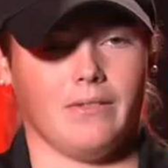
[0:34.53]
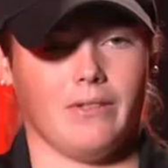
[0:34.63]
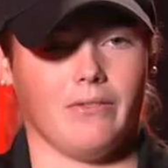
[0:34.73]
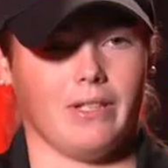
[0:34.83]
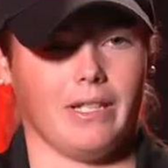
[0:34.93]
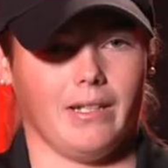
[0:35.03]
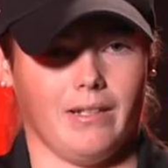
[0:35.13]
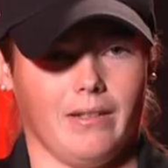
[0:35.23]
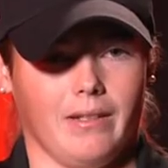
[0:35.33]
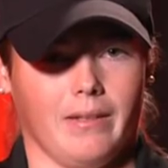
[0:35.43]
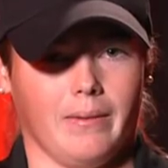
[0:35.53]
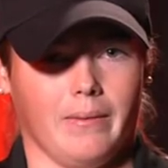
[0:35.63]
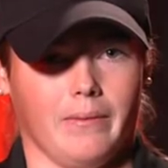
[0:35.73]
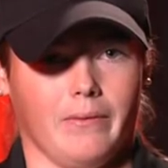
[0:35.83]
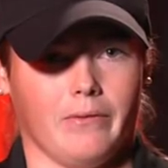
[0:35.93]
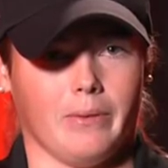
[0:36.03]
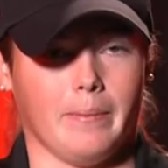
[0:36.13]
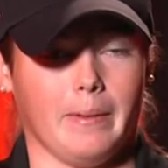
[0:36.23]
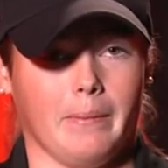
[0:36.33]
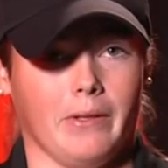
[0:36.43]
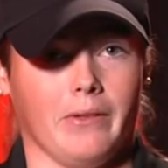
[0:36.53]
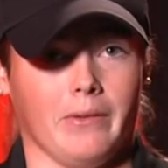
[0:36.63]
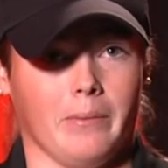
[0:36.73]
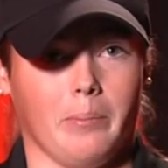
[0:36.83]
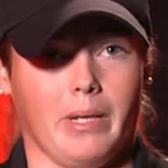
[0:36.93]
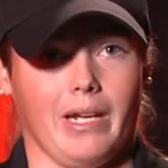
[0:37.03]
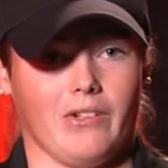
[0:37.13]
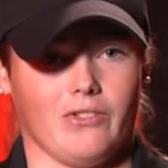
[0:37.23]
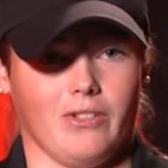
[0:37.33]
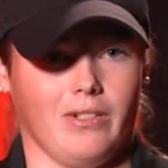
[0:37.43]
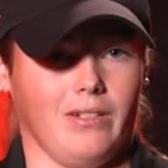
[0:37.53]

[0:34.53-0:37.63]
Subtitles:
Definitely got from my mother to passion and